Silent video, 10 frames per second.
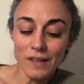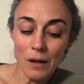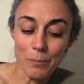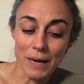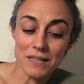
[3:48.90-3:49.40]

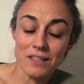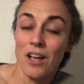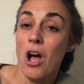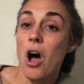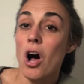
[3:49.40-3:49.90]
But
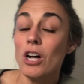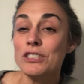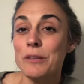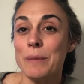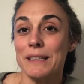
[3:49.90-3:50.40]

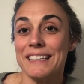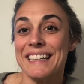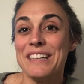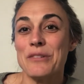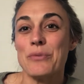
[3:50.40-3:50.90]

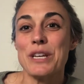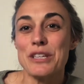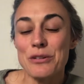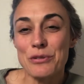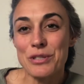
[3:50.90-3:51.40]
Ultimately, we
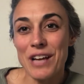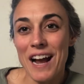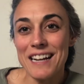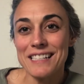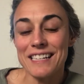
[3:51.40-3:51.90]
use
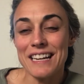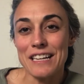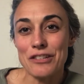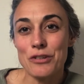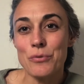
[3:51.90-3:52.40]
science and
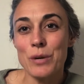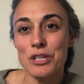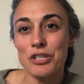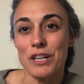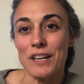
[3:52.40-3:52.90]

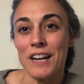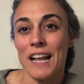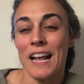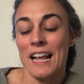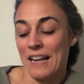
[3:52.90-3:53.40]
intuition.
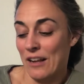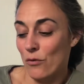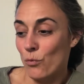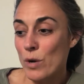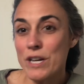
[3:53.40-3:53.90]

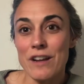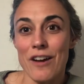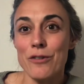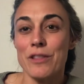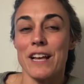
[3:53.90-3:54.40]
We
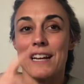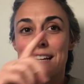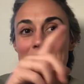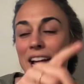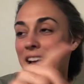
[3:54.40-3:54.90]
know
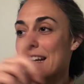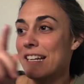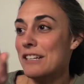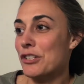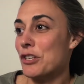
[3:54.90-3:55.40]
that
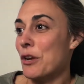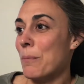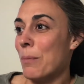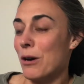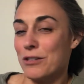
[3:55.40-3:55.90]
each
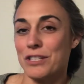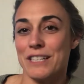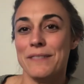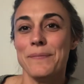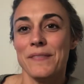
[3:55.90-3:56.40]

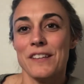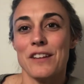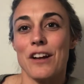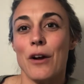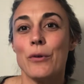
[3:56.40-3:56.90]
person, you
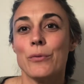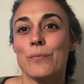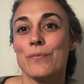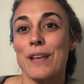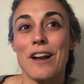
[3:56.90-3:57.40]
know,
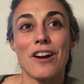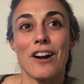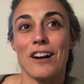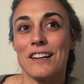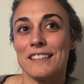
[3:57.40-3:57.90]
they
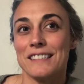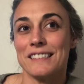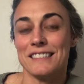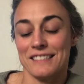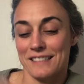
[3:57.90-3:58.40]
are
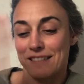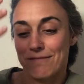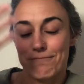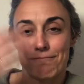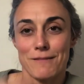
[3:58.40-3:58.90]

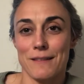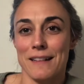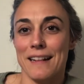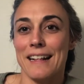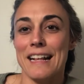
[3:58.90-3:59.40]

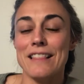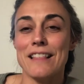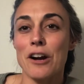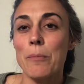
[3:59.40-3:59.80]
in their